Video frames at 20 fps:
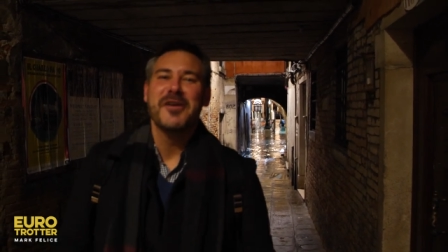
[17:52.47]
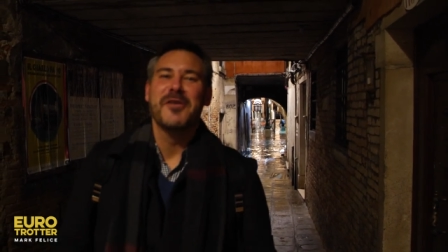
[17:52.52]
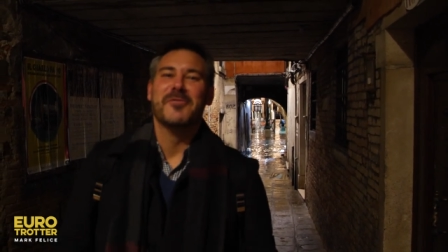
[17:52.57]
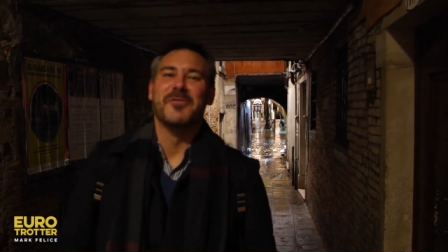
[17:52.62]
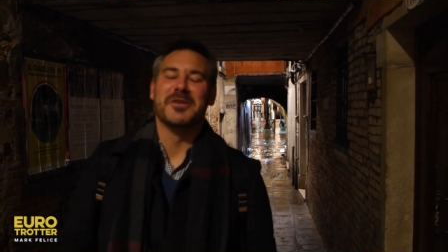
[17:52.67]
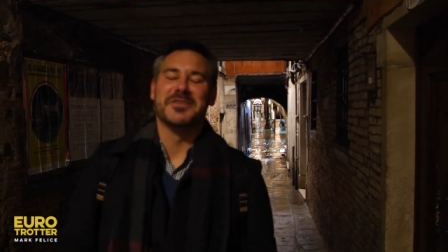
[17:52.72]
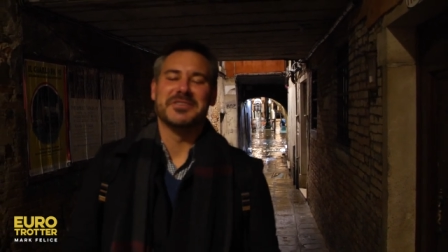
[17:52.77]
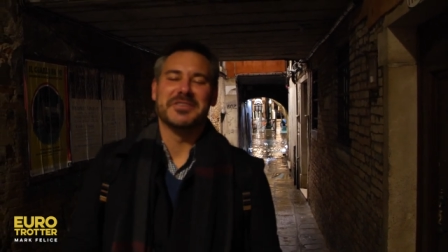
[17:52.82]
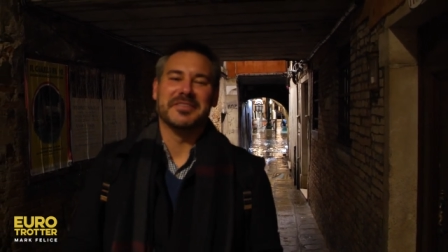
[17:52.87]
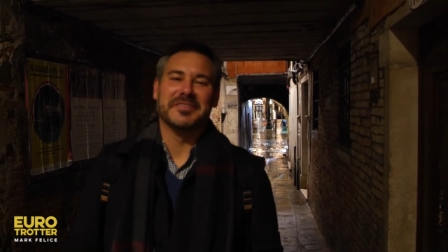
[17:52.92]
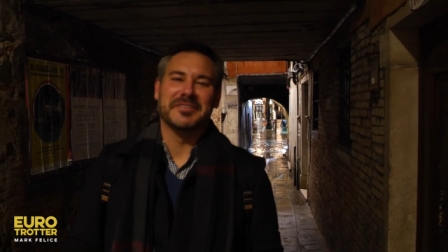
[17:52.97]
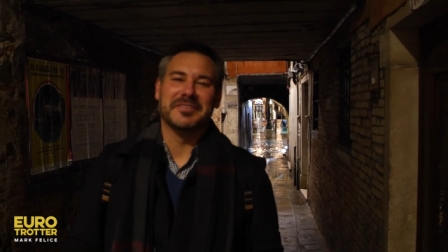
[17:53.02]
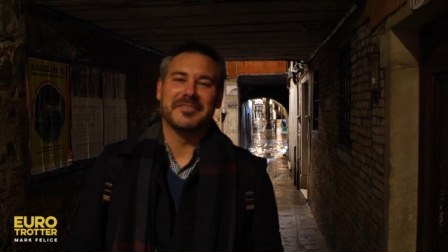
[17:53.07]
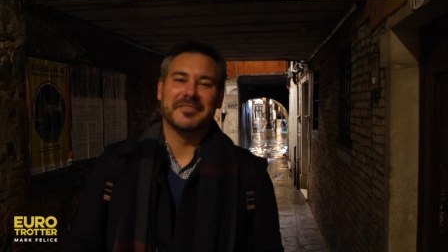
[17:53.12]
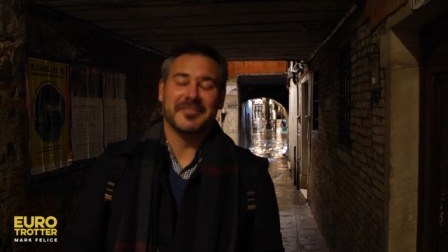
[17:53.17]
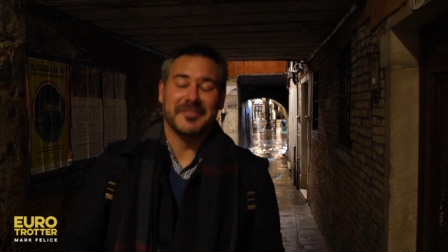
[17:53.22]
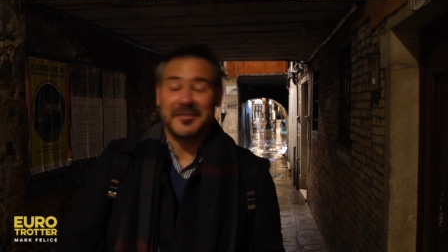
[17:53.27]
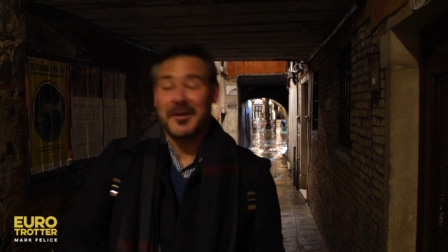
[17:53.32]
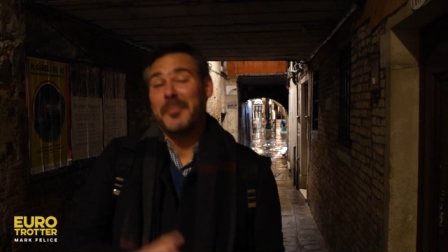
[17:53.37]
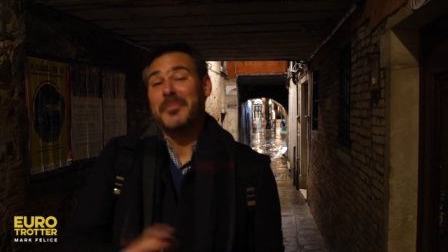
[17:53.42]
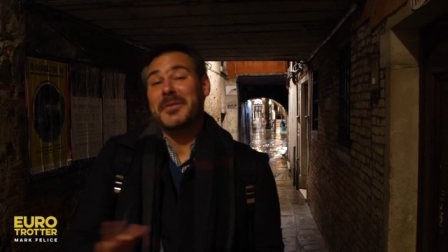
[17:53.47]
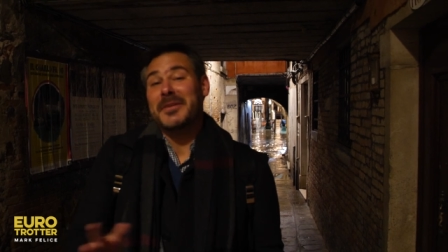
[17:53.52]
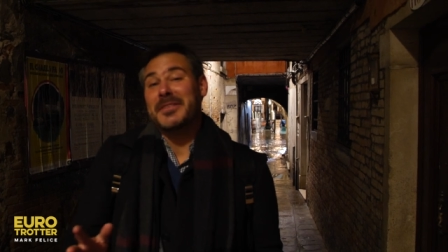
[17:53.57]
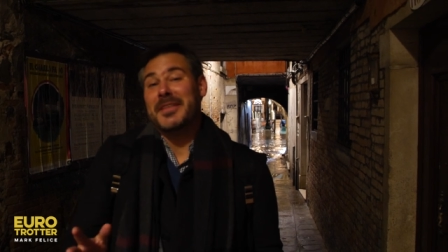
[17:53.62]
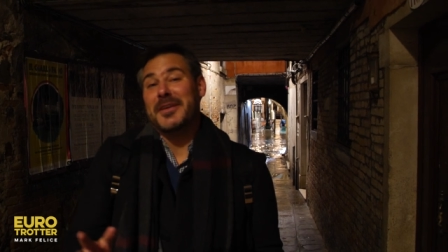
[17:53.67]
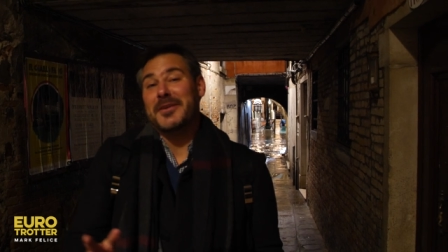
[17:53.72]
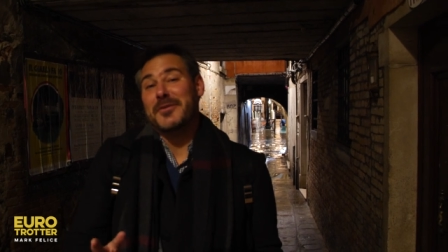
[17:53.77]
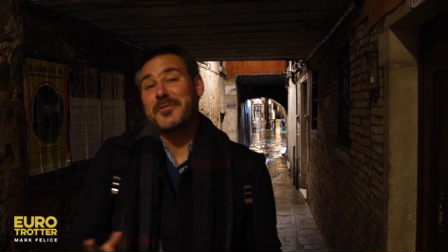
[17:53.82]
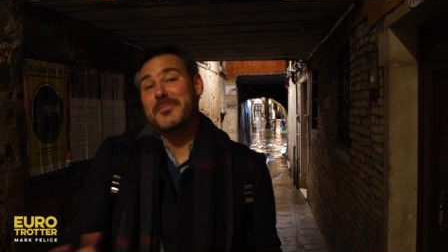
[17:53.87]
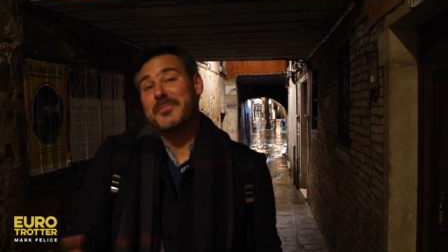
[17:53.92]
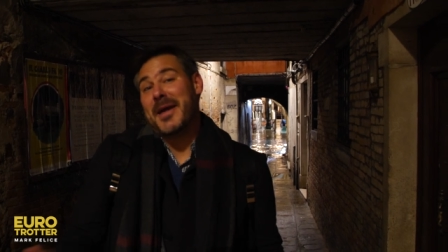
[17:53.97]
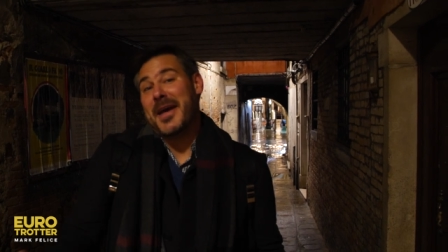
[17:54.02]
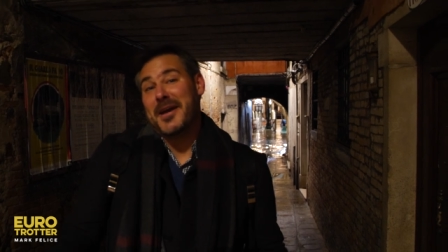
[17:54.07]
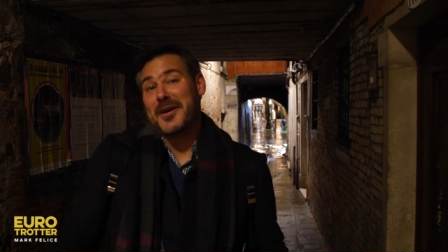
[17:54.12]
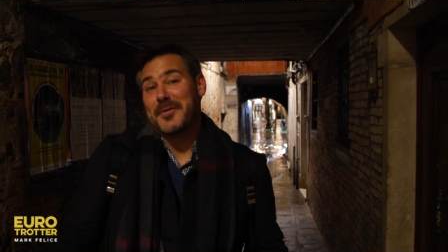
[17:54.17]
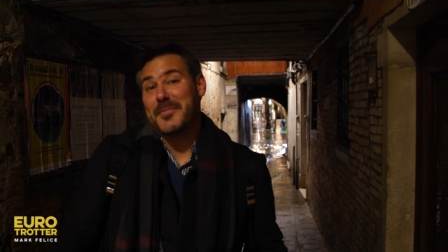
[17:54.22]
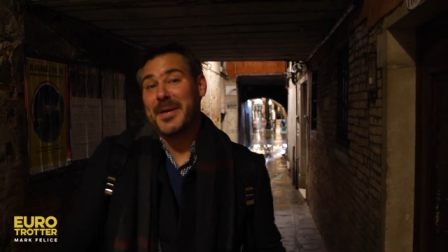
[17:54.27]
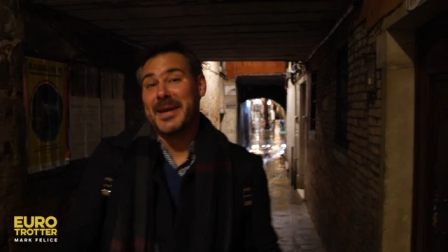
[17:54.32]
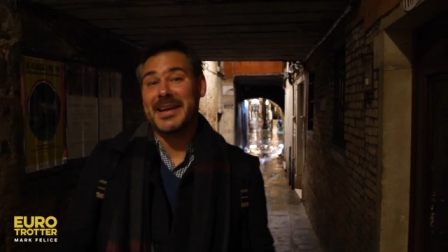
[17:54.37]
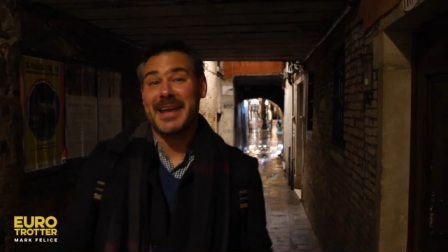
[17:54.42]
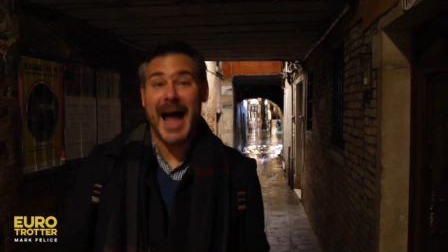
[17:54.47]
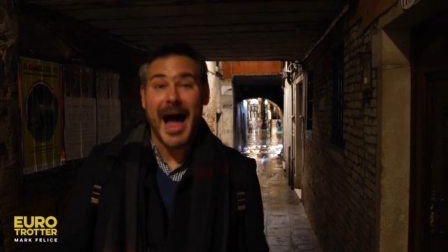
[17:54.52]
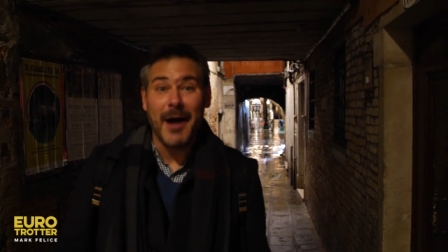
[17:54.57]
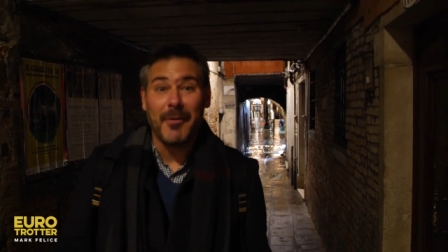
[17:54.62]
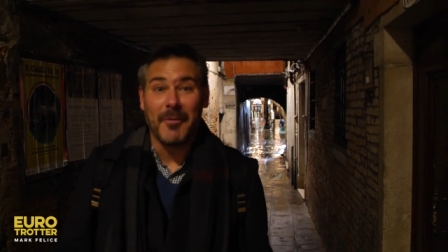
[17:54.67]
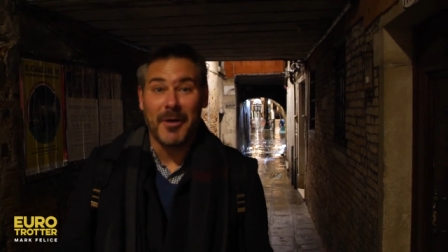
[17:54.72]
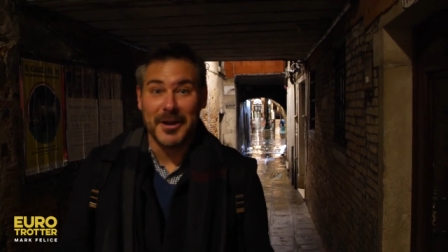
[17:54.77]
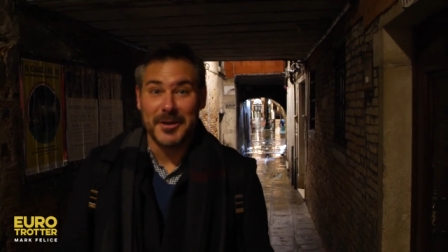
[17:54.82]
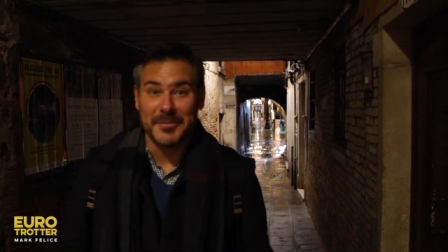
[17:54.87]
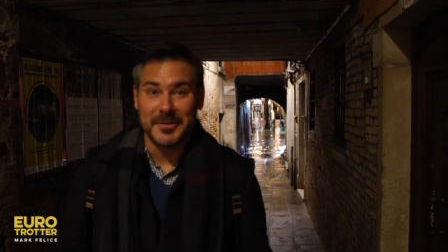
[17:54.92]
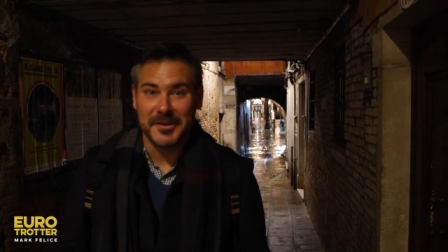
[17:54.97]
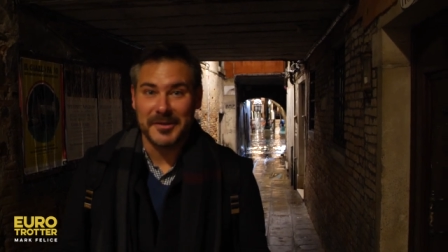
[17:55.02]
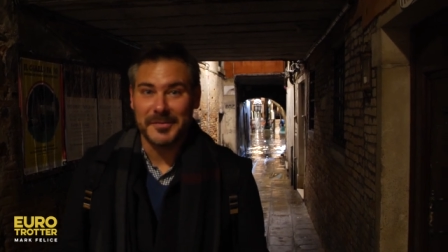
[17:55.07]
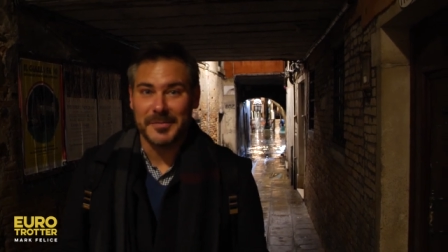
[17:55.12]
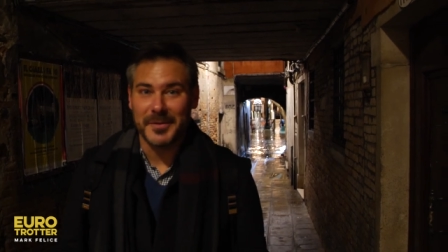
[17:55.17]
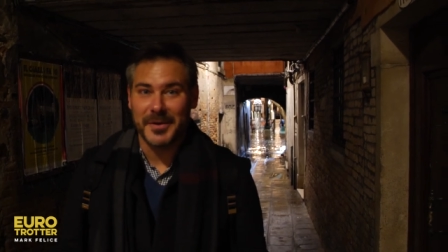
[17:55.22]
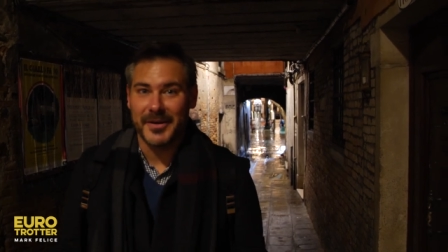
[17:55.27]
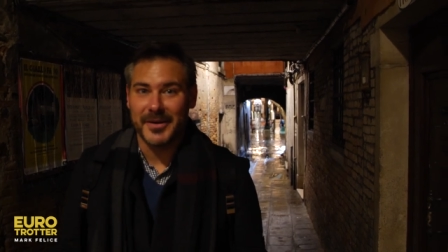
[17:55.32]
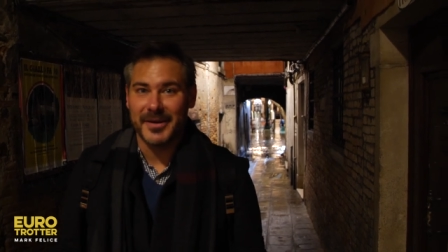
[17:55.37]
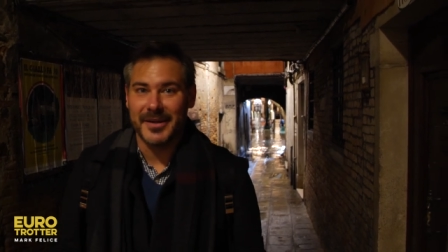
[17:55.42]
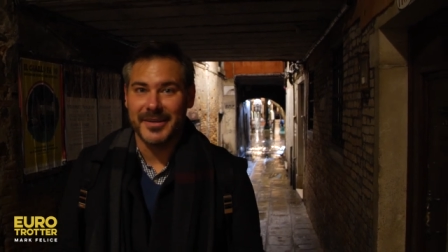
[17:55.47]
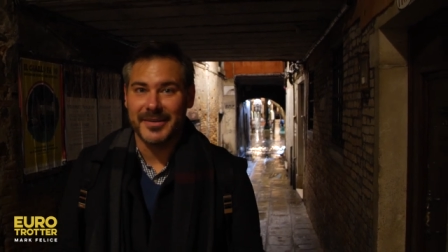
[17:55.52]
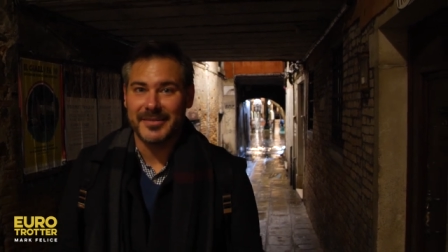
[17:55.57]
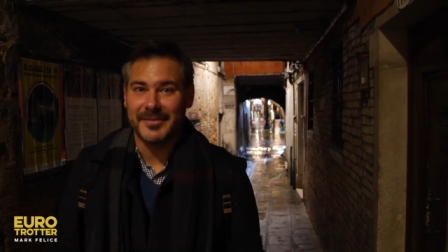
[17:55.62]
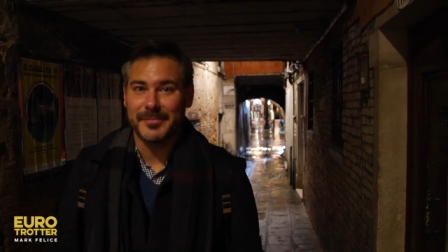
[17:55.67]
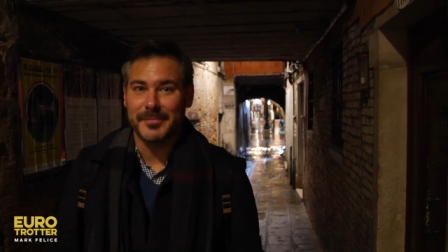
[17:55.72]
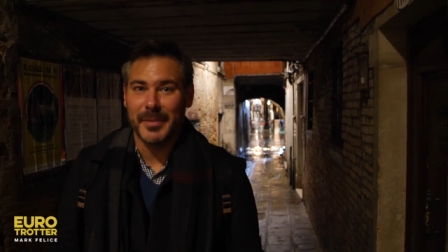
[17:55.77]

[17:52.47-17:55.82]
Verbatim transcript: which is something that you may or may not want to experience,